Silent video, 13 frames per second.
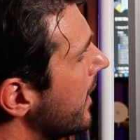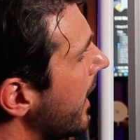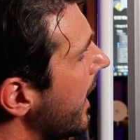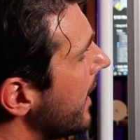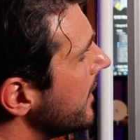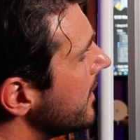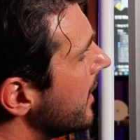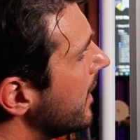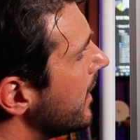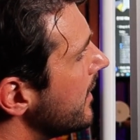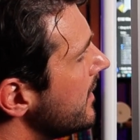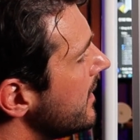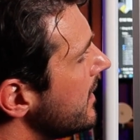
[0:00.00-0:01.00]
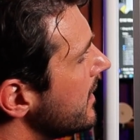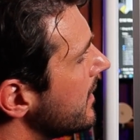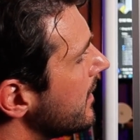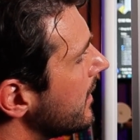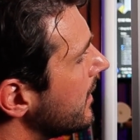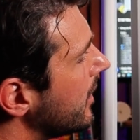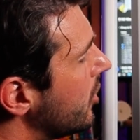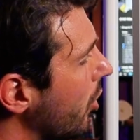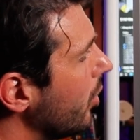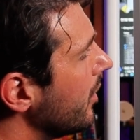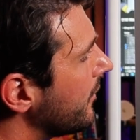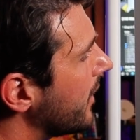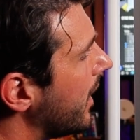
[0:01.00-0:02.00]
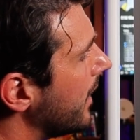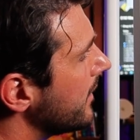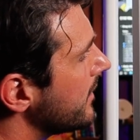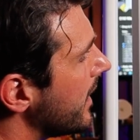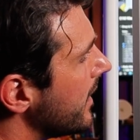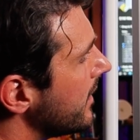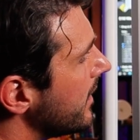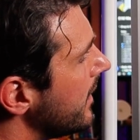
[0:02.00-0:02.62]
And the goal of content,